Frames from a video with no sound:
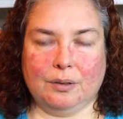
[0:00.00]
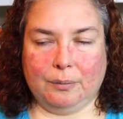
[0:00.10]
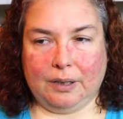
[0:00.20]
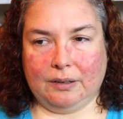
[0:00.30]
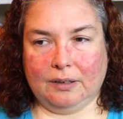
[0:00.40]

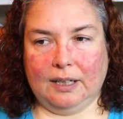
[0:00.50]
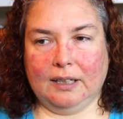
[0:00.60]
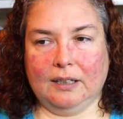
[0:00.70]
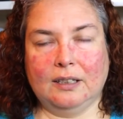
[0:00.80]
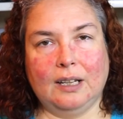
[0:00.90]
around,
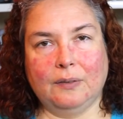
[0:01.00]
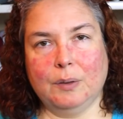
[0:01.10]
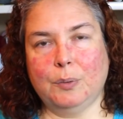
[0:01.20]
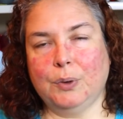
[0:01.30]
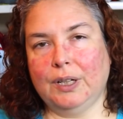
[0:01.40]
like
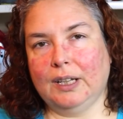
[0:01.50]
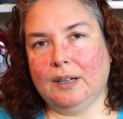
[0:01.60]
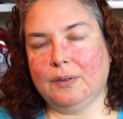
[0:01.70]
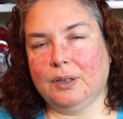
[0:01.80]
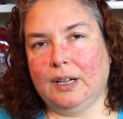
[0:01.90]
every morning
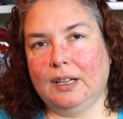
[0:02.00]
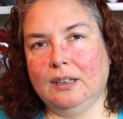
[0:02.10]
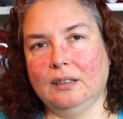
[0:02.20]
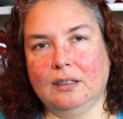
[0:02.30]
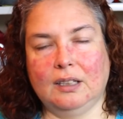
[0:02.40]
after
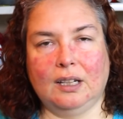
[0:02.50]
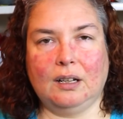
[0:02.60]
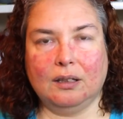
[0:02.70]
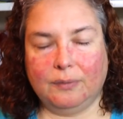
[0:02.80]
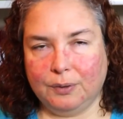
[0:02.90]
I get
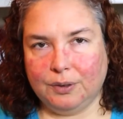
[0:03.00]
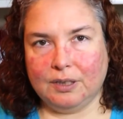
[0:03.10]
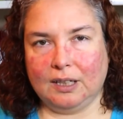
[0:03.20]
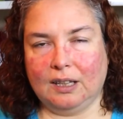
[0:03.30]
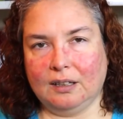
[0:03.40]
all the foods
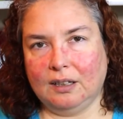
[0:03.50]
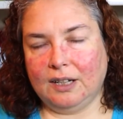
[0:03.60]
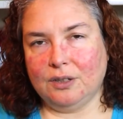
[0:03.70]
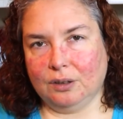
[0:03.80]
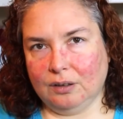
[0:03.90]
together,
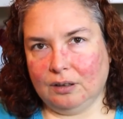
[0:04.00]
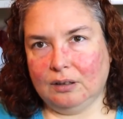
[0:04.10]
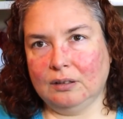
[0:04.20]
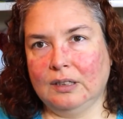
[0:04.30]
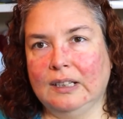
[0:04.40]
I
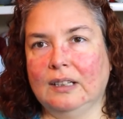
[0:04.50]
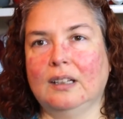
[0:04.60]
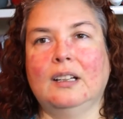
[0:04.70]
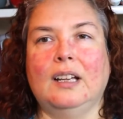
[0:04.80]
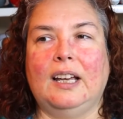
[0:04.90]
journal.
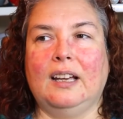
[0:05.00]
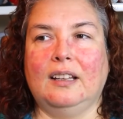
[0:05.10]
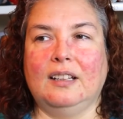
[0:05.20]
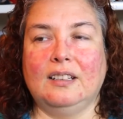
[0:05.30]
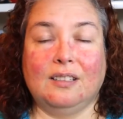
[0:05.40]

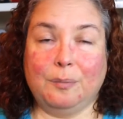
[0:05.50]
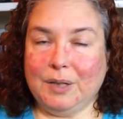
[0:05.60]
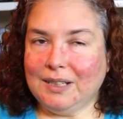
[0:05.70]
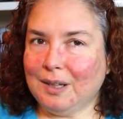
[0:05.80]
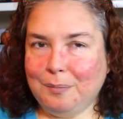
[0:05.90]
And then some
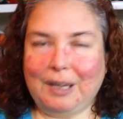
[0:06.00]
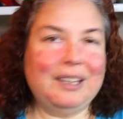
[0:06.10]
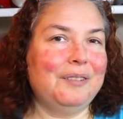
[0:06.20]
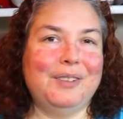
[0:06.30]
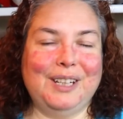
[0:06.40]
days I'm
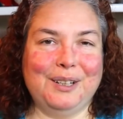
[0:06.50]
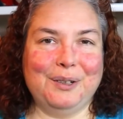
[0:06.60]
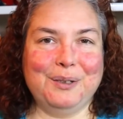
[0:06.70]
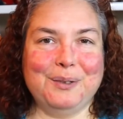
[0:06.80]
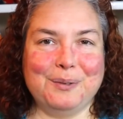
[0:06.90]
making
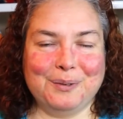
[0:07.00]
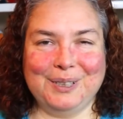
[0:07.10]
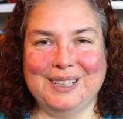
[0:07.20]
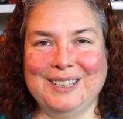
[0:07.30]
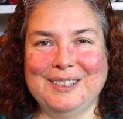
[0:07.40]
videos,
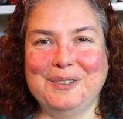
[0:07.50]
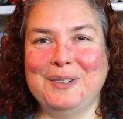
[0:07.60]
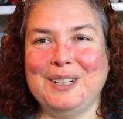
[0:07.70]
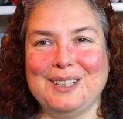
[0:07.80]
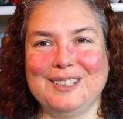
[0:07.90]

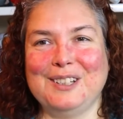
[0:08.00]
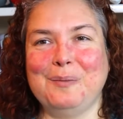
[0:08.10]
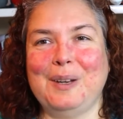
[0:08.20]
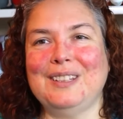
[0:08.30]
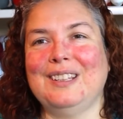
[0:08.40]
which is an
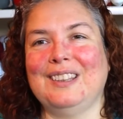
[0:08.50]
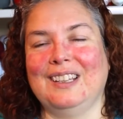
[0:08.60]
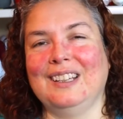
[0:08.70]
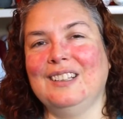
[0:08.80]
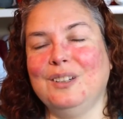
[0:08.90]
amazing
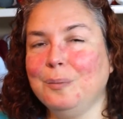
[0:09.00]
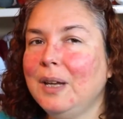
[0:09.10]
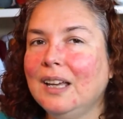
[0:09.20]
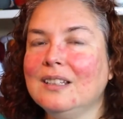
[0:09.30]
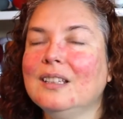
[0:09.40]
thing. It took
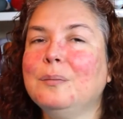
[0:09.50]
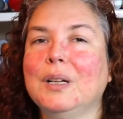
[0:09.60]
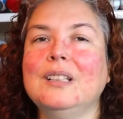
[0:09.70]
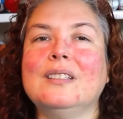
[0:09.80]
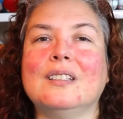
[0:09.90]
me eighteen
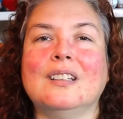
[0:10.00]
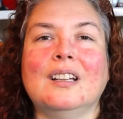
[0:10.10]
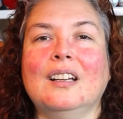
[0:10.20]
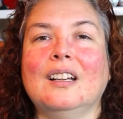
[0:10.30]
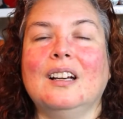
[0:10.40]
months
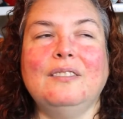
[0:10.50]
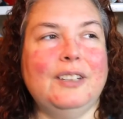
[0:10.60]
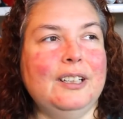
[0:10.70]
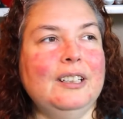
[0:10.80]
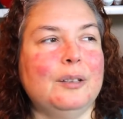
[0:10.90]
of
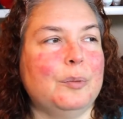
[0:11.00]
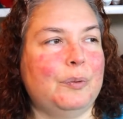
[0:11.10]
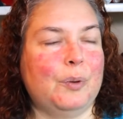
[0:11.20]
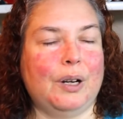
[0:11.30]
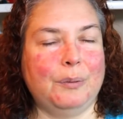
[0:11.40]
healing
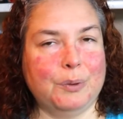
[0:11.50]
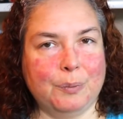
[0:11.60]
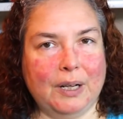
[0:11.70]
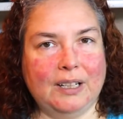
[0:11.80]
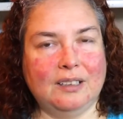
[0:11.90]
before I was
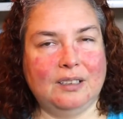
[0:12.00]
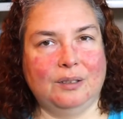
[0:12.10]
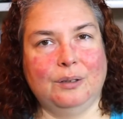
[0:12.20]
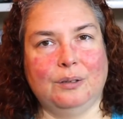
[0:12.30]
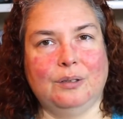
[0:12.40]
ready
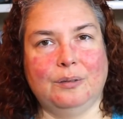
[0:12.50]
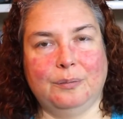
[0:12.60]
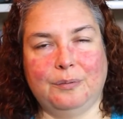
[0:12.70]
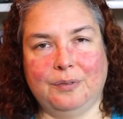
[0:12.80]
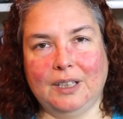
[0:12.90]
to
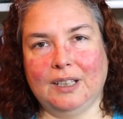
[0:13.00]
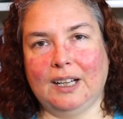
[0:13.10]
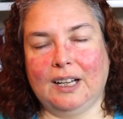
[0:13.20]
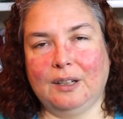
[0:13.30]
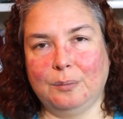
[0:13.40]
feel
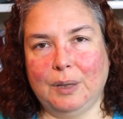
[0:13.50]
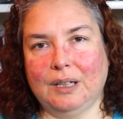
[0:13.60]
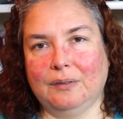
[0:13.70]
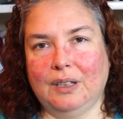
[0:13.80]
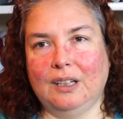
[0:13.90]
like I could
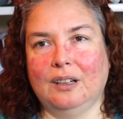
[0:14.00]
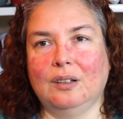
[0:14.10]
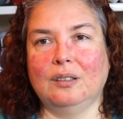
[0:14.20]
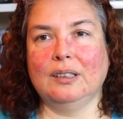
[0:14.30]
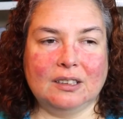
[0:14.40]
make a
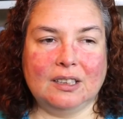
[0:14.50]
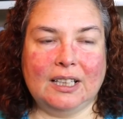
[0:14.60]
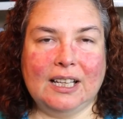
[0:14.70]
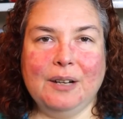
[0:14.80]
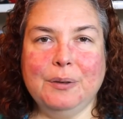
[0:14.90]
video.
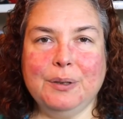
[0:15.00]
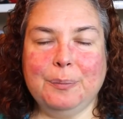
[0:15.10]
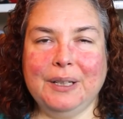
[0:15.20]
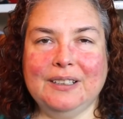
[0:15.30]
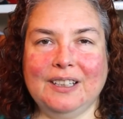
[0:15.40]
And that was a
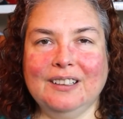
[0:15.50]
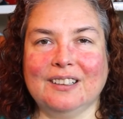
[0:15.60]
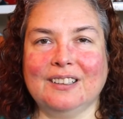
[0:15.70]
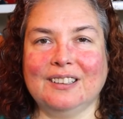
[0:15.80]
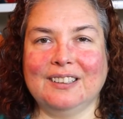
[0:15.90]
big
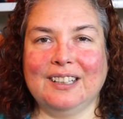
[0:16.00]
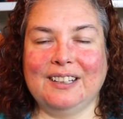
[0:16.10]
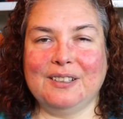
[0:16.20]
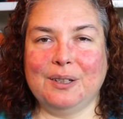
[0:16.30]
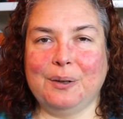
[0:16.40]
deal.
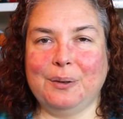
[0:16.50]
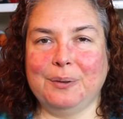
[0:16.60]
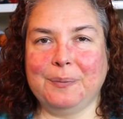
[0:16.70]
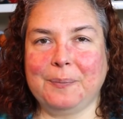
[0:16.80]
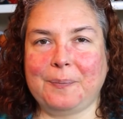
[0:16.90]
And
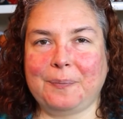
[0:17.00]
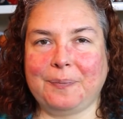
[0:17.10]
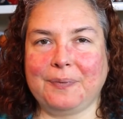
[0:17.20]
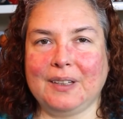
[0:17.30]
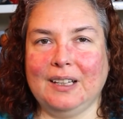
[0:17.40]
so
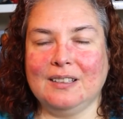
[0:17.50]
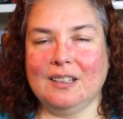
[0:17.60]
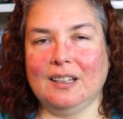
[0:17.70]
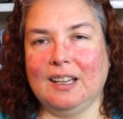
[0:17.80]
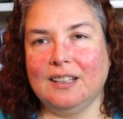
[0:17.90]
it's
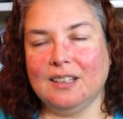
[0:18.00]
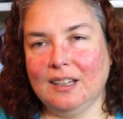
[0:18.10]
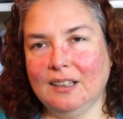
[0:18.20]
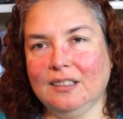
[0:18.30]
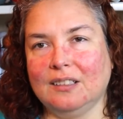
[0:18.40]
like, as
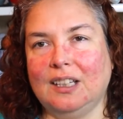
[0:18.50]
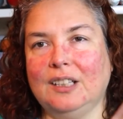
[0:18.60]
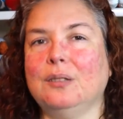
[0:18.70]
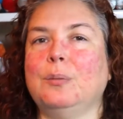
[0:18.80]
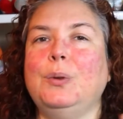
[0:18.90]
I
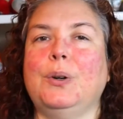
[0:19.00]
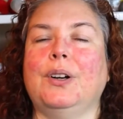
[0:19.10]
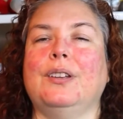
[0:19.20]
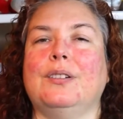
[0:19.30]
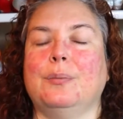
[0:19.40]
heal
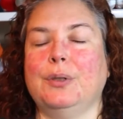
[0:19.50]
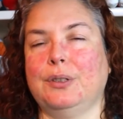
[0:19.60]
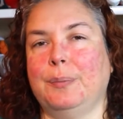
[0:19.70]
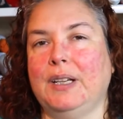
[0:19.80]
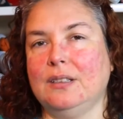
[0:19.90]
more, there's more
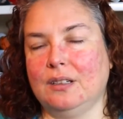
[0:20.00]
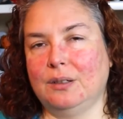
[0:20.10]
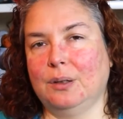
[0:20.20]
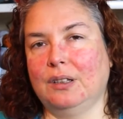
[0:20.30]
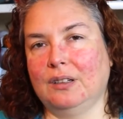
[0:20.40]
space to
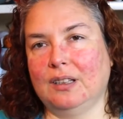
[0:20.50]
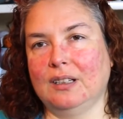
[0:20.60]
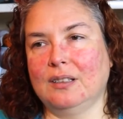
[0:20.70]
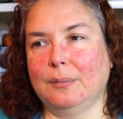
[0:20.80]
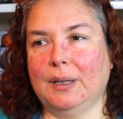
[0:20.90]
do other
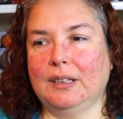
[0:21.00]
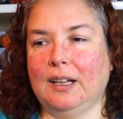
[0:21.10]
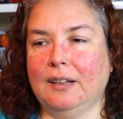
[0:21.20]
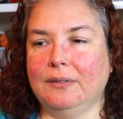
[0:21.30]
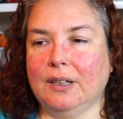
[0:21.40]
things in my
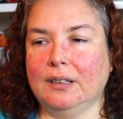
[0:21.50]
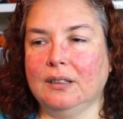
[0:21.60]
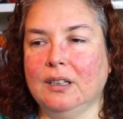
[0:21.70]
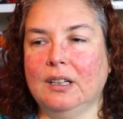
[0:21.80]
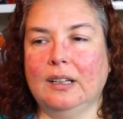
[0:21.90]
life. And,
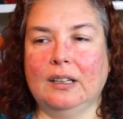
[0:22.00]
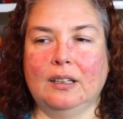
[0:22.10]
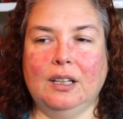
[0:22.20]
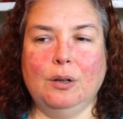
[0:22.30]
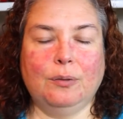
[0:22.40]

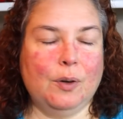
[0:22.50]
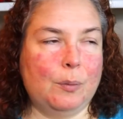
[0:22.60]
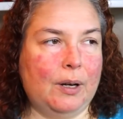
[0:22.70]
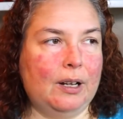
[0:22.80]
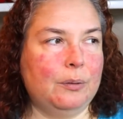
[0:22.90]
you know, for a
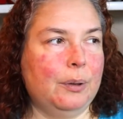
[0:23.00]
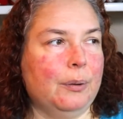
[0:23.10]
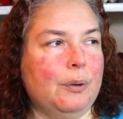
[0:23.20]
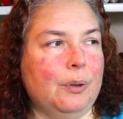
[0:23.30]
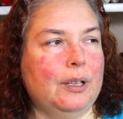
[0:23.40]
while we
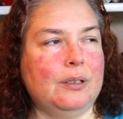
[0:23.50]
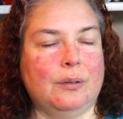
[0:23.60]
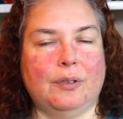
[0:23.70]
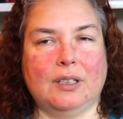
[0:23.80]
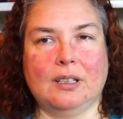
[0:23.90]
were going to a
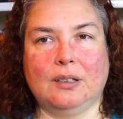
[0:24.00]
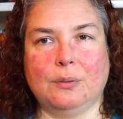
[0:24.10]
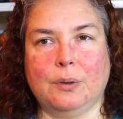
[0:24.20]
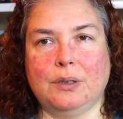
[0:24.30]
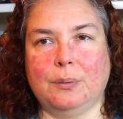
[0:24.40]
friend's house
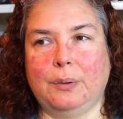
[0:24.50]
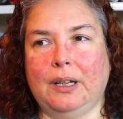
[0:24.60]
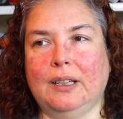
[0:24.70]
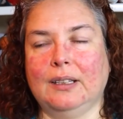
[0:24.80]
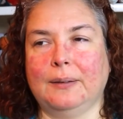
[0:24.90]
once a
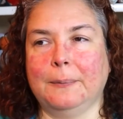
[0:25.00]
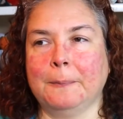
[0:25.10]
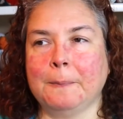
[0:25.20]
week, and